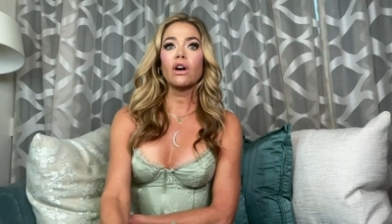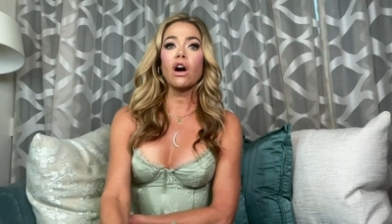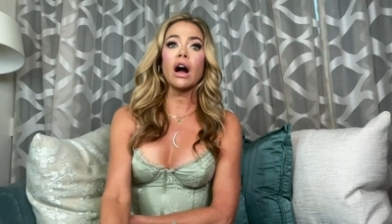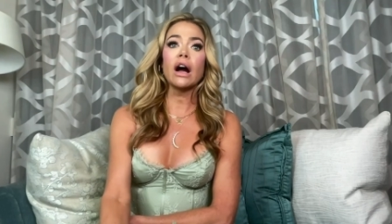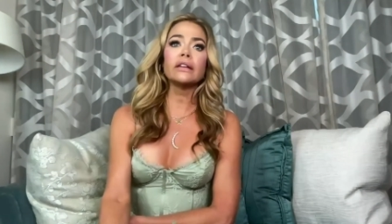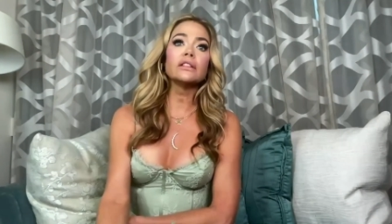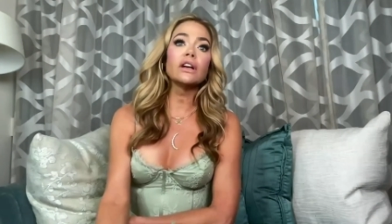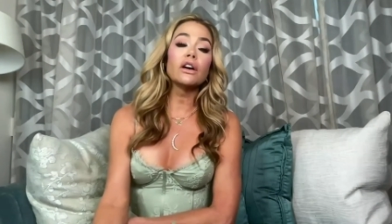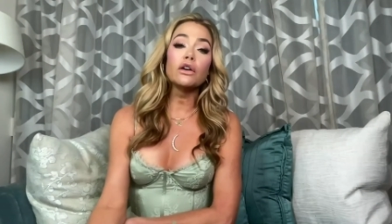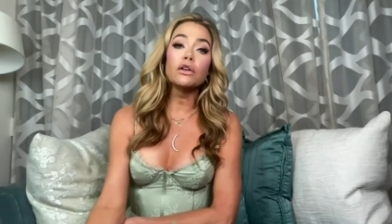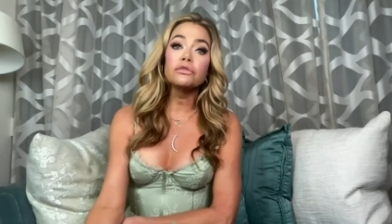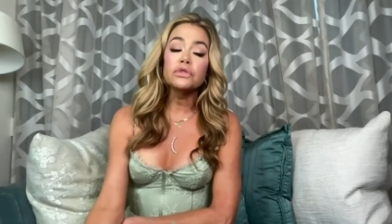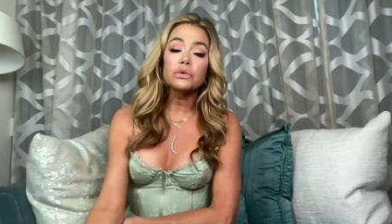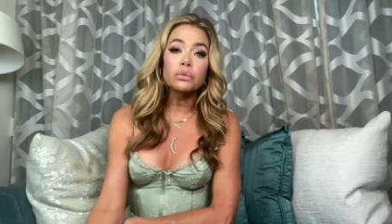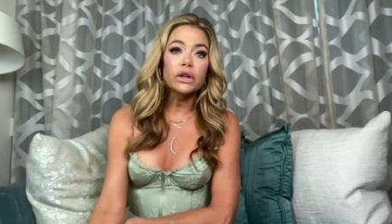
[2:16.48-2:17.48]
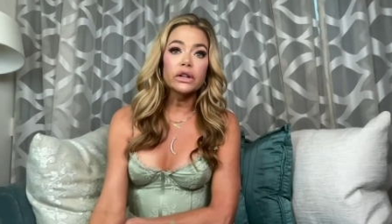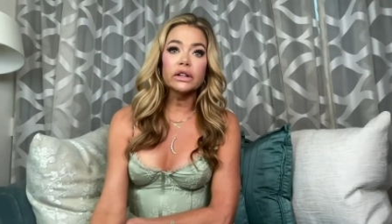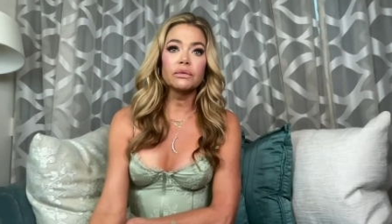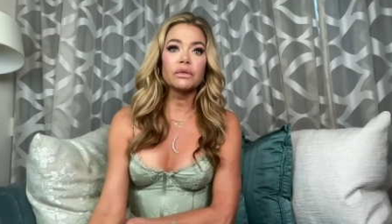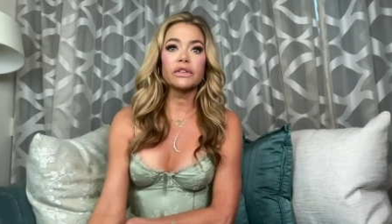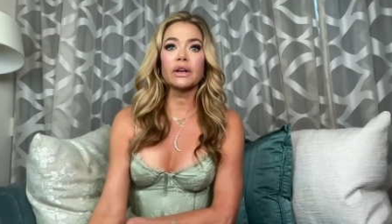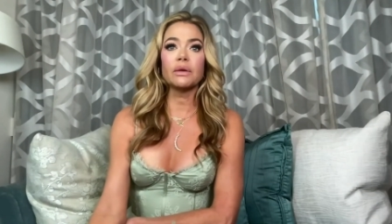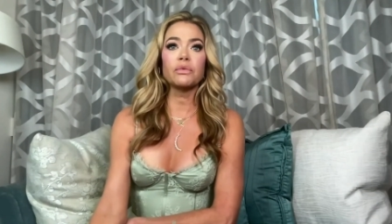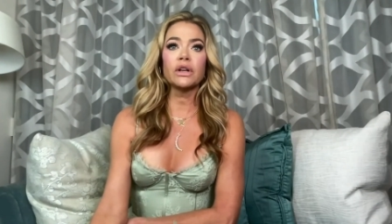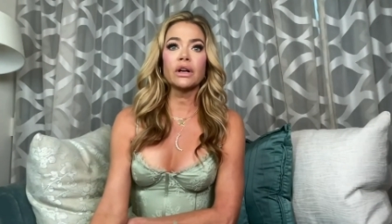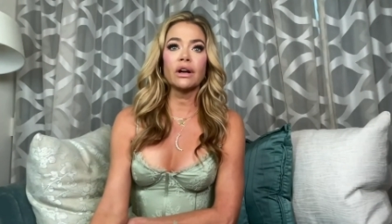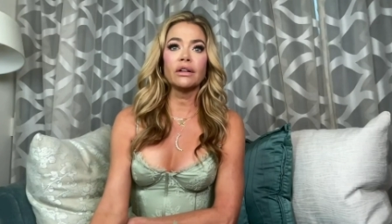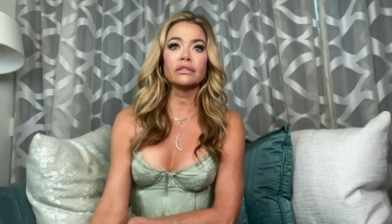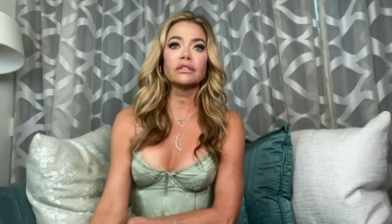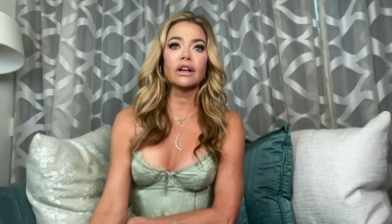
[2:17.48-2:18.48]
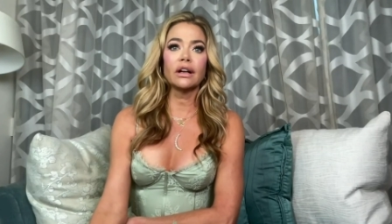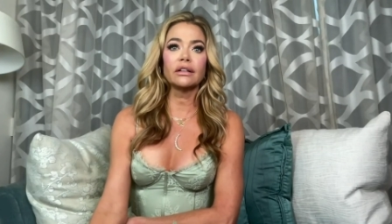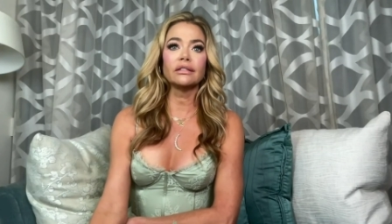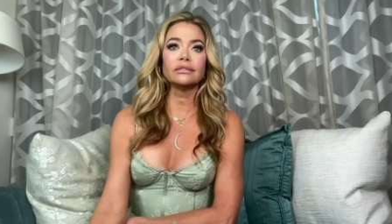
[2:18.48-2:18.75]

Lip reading: I loved working with them. We all got